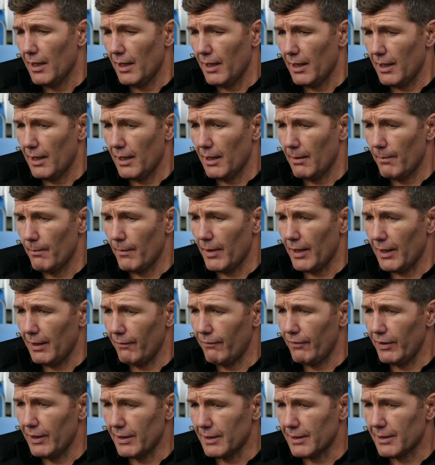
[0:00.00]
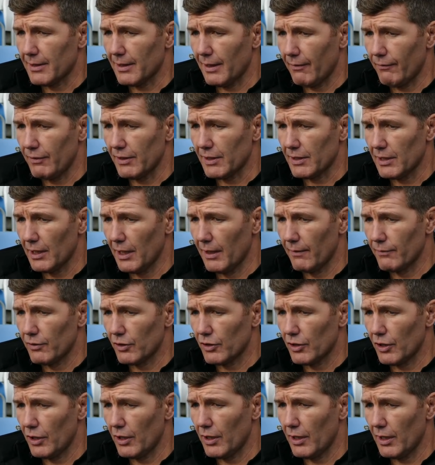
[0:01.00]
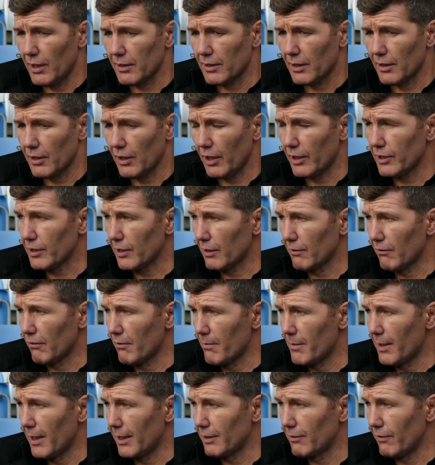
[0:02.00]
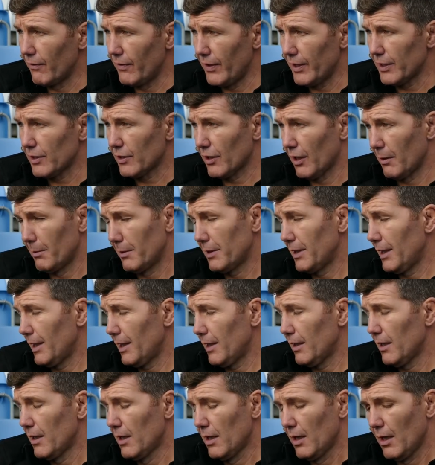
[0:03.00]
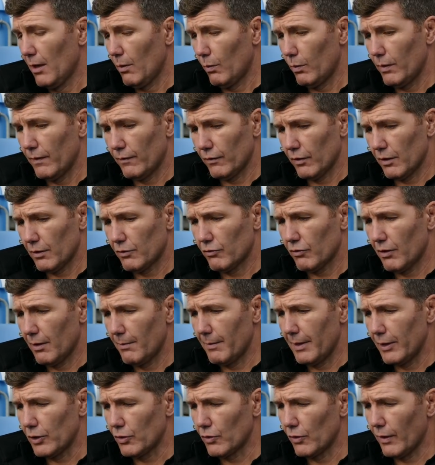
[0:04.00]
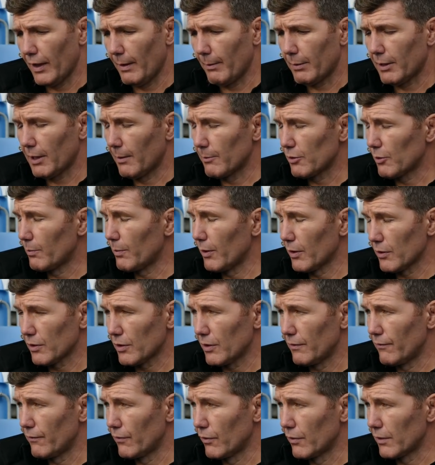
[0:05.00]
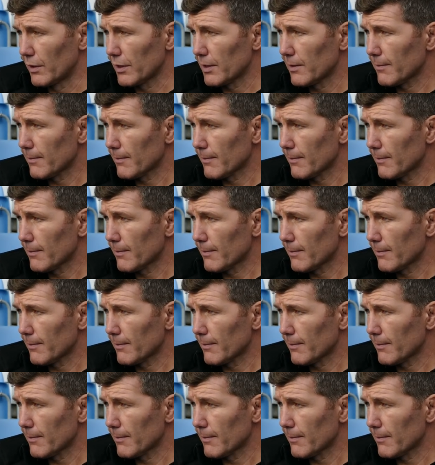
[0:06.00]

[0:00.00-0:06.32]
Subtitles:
And if it serves as a nice little reminder at this time of year, we've got to try and make sure that becomes a positive for us.